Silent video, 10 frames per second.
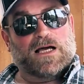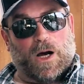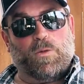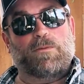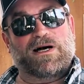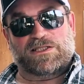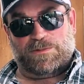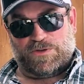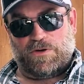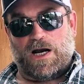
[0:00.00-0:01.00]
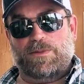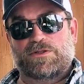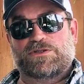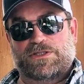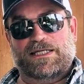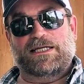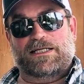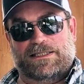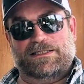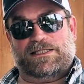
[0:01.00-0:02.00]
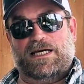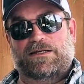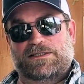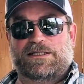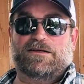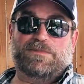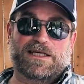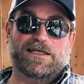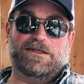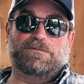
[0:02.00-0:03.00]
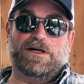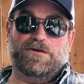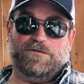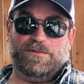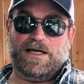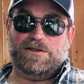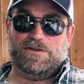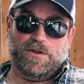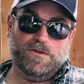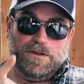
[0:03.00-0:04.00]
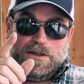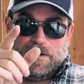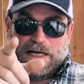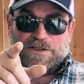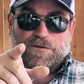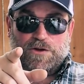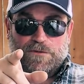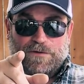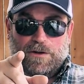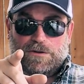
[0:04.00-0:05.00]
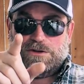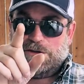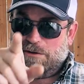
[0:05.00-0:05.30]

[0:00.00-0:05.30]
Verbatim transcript: I want my subscribers to get a discount instead of me getting the money from that. So that's for you folks.